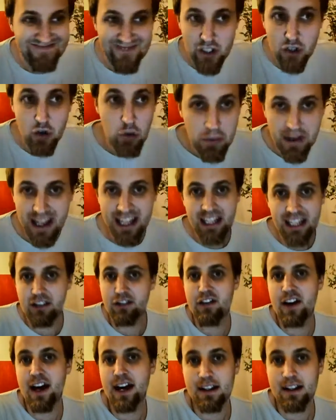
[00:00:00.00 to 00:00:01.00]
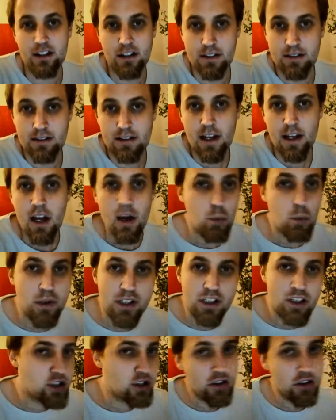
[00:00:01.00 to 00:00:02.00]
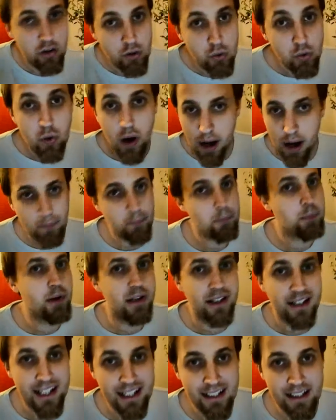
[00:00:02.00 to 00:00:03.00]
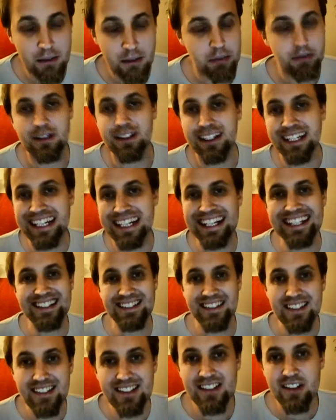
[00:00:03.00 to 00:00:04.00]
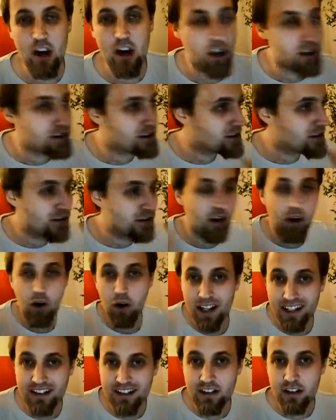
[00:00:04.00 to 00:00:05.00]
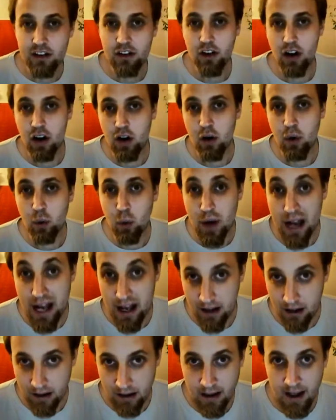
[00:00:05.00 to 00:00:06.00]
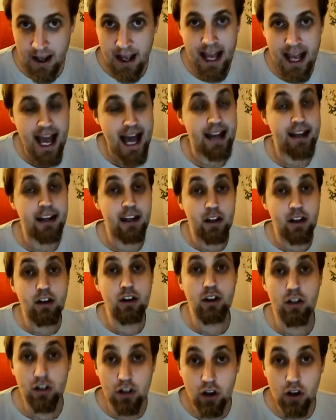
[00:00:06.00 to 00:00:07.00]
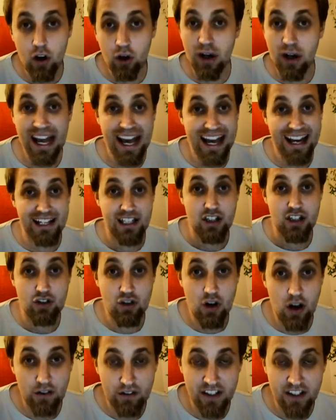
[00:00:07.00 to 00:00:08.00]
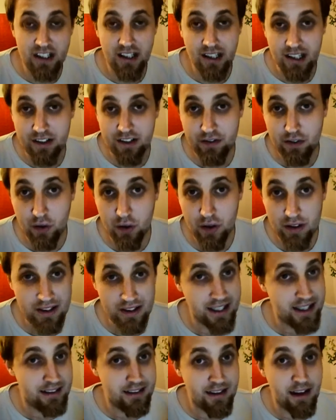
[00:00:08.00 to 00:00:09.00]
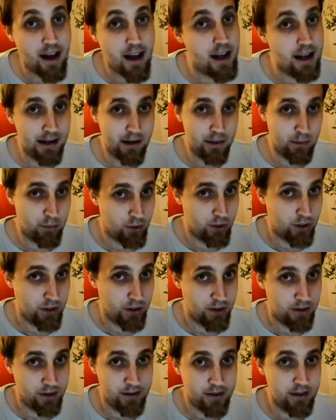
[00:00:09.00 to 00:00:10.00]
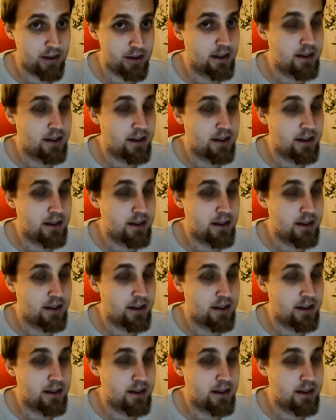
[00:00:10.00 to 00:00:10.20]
too many factors which are too unpredictable. It's not going to go well, and it could go catastrophically for the entire world.